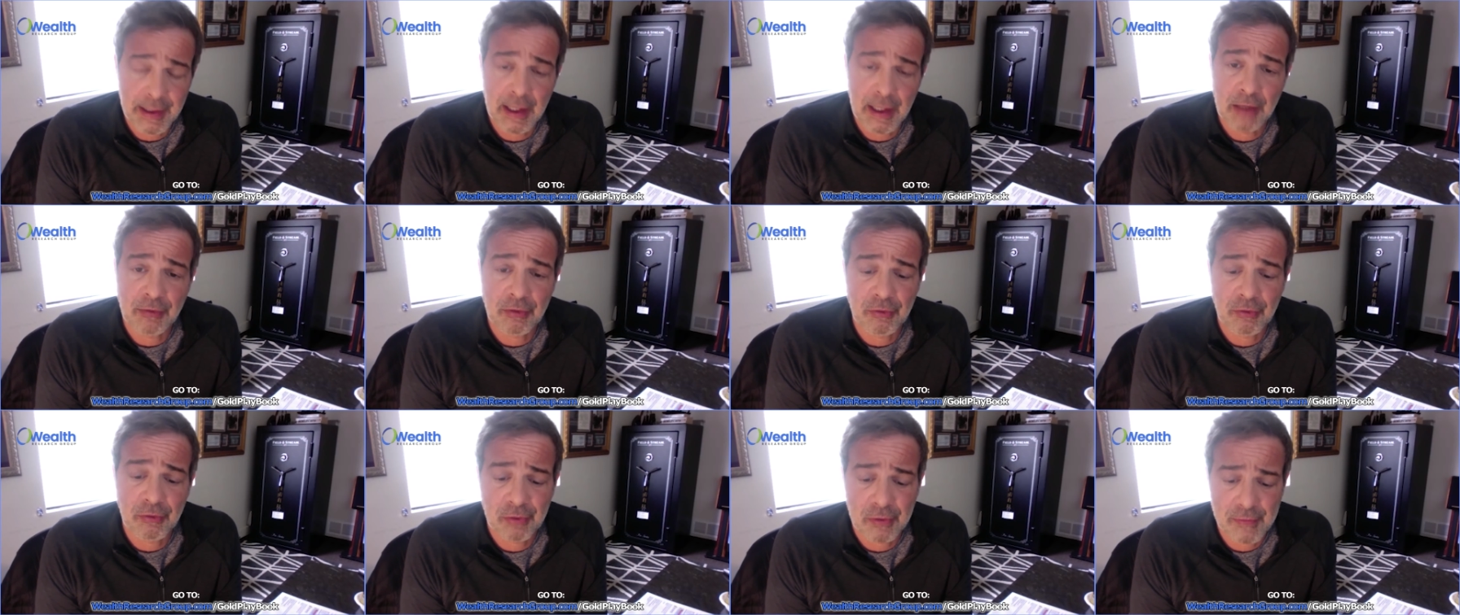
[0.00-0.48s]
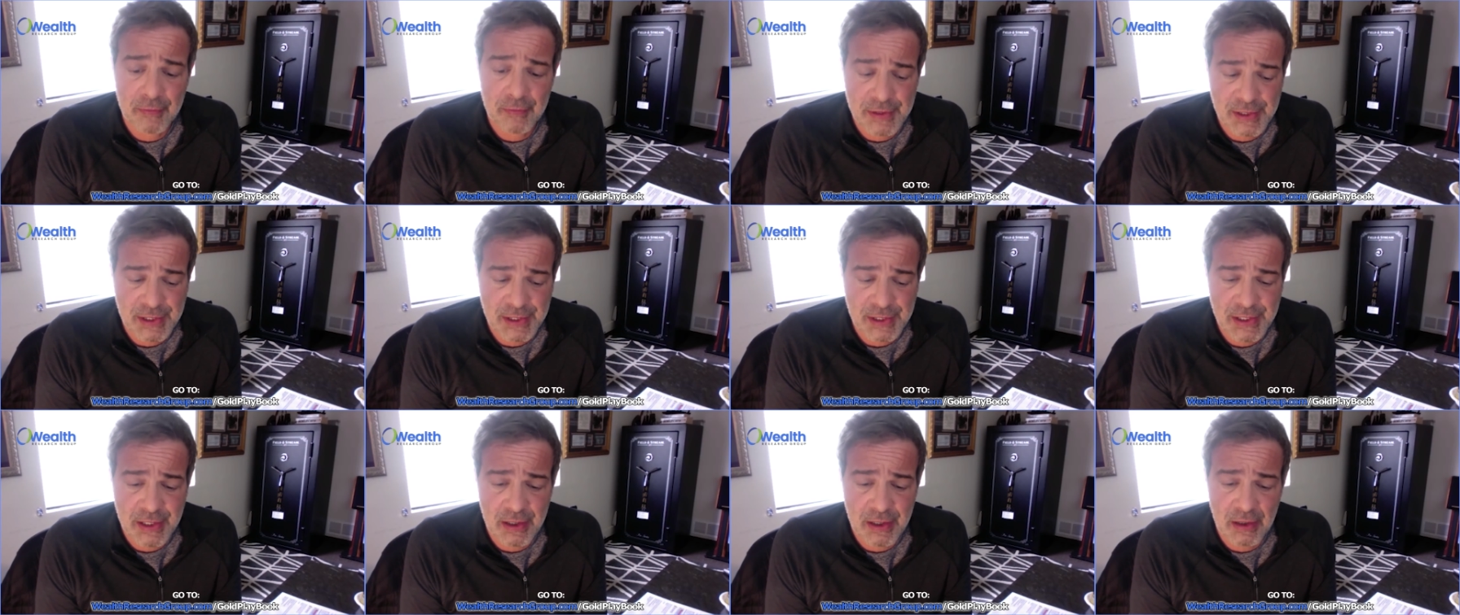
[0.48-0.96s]
financial
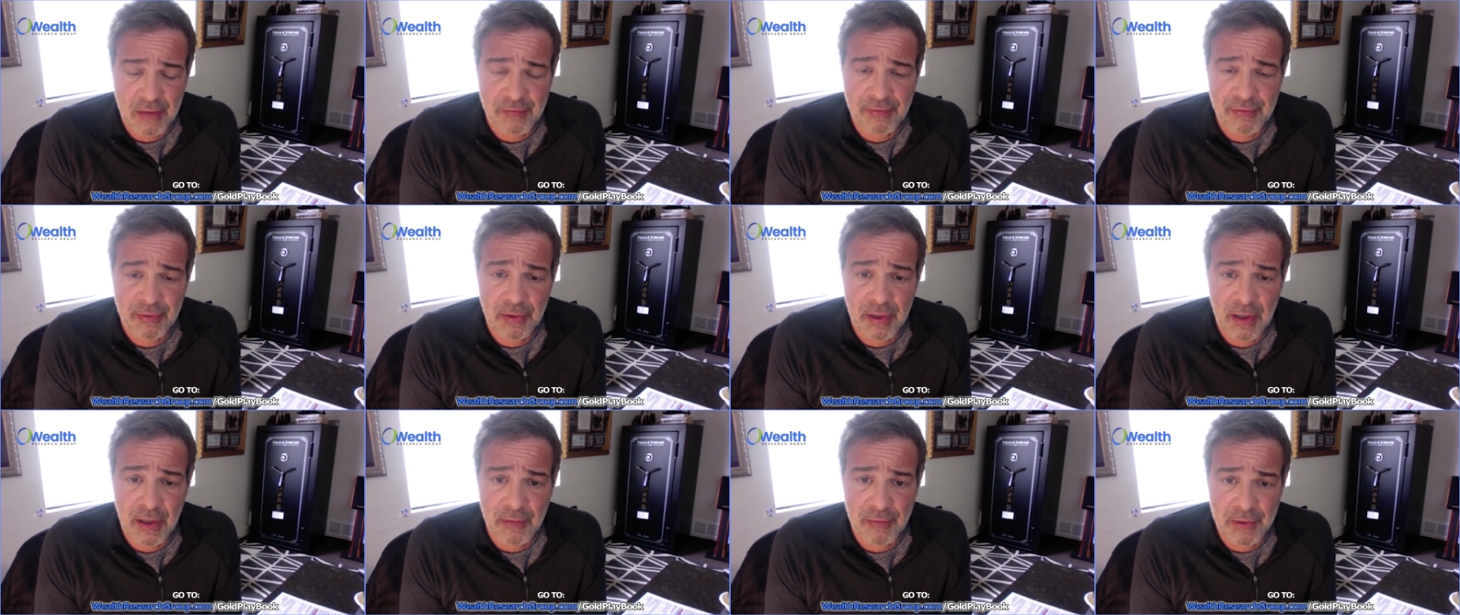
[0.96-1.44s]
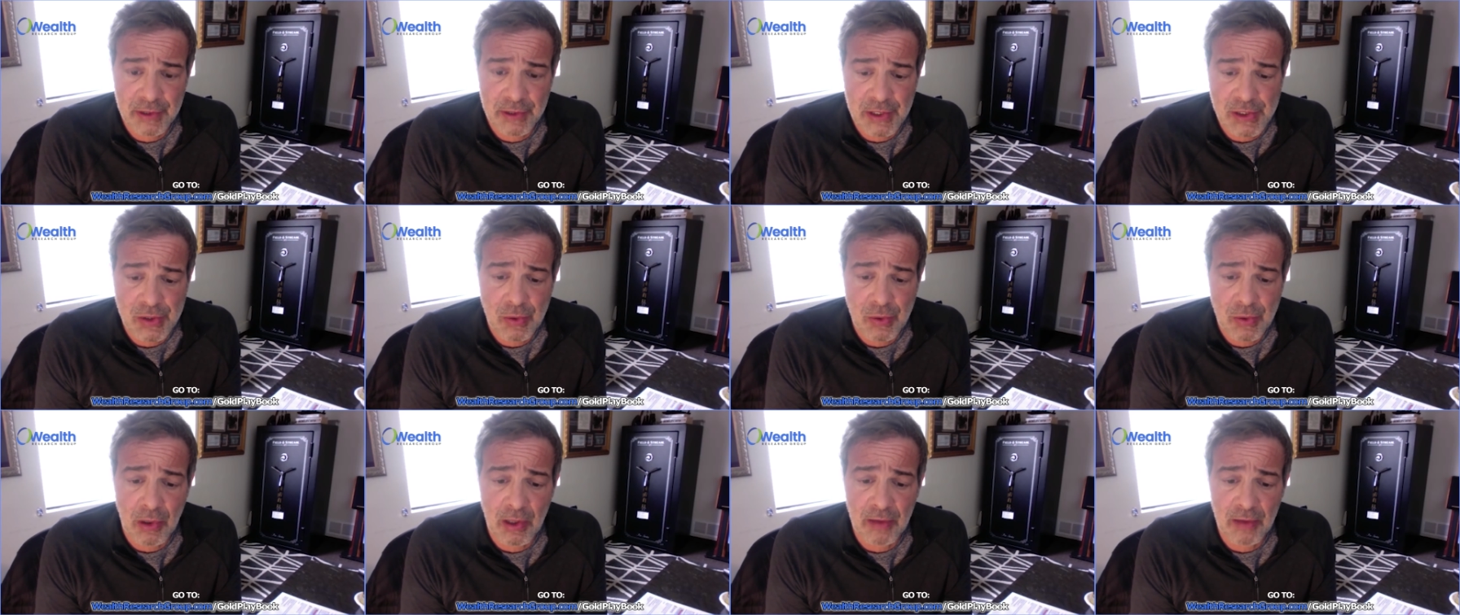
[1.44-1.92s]
services, they are
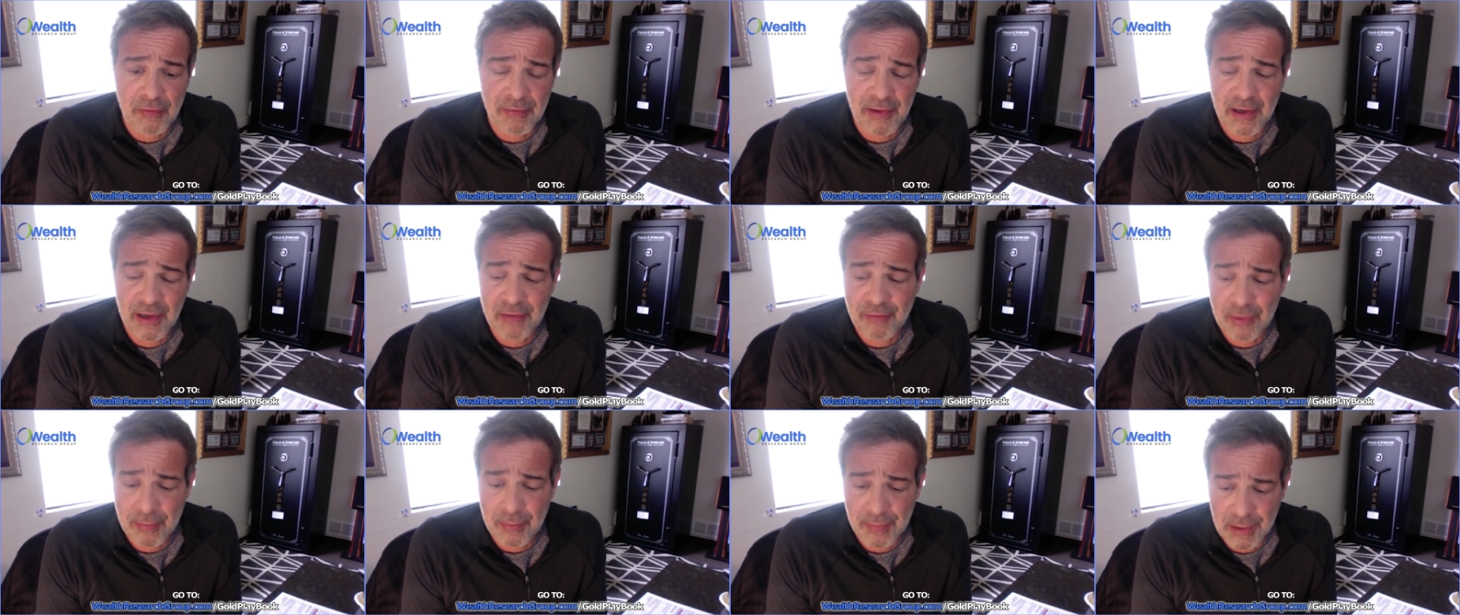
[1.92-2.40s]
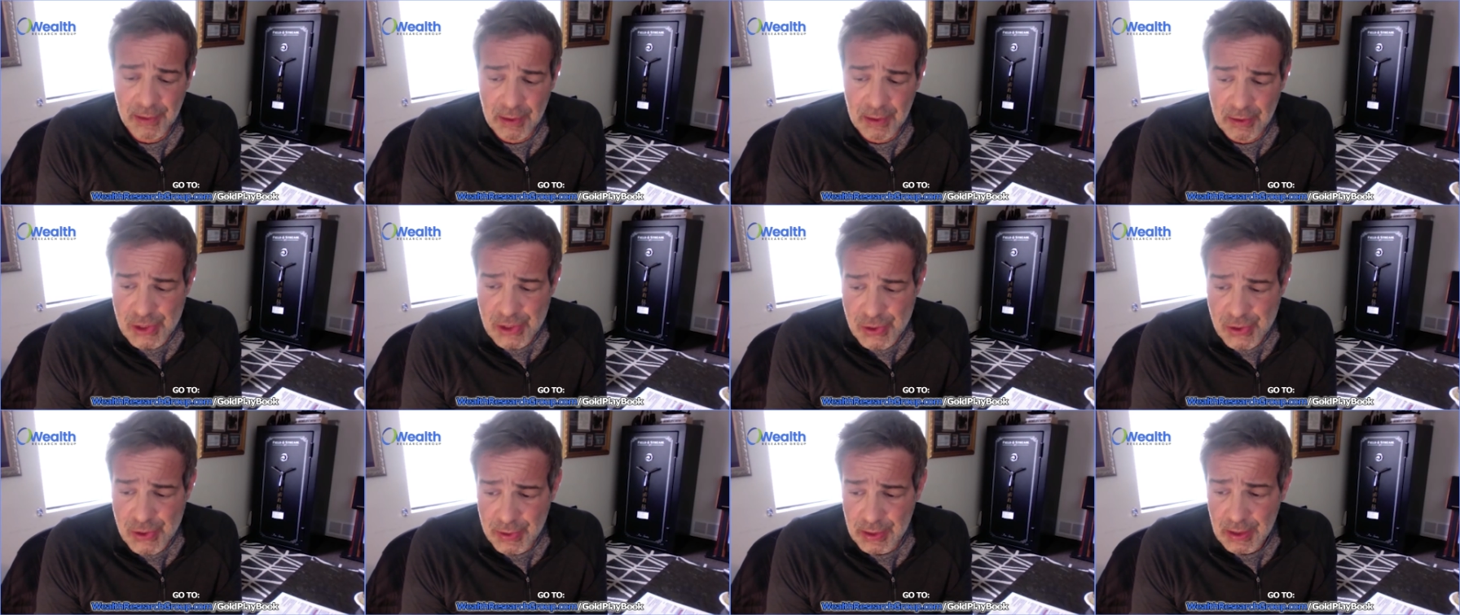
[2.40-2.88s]
forever disqualified
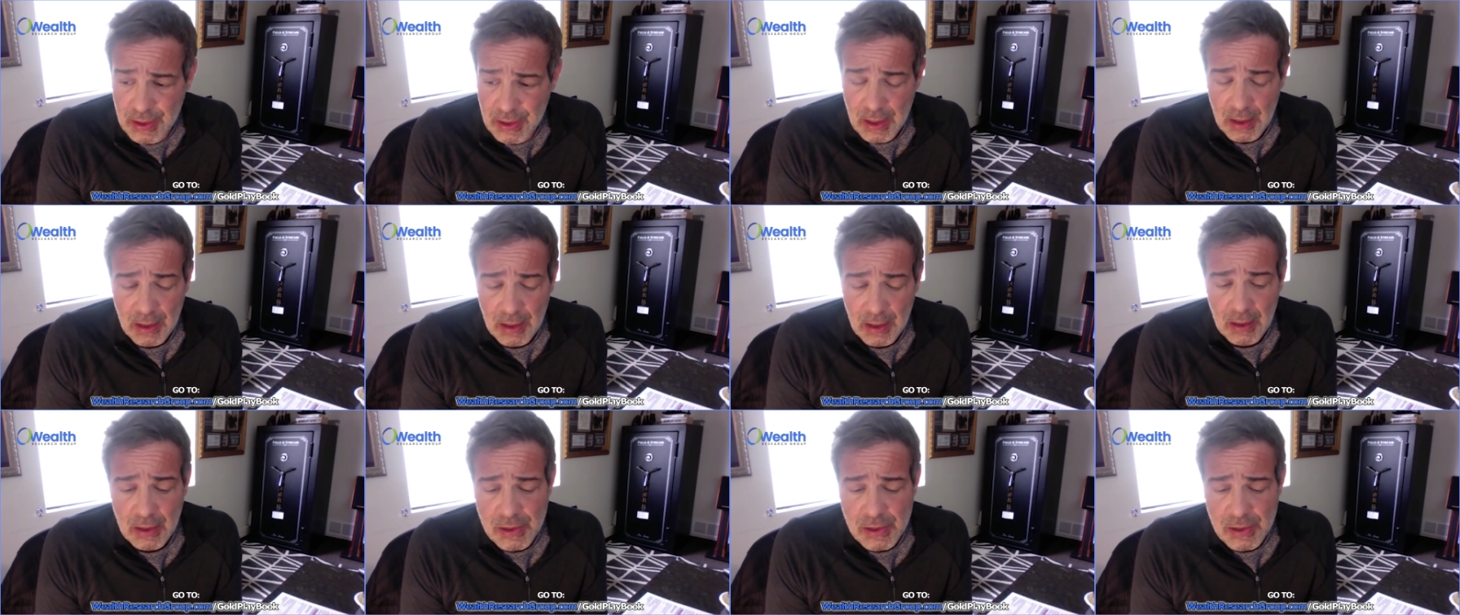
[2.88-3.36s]
from the industry.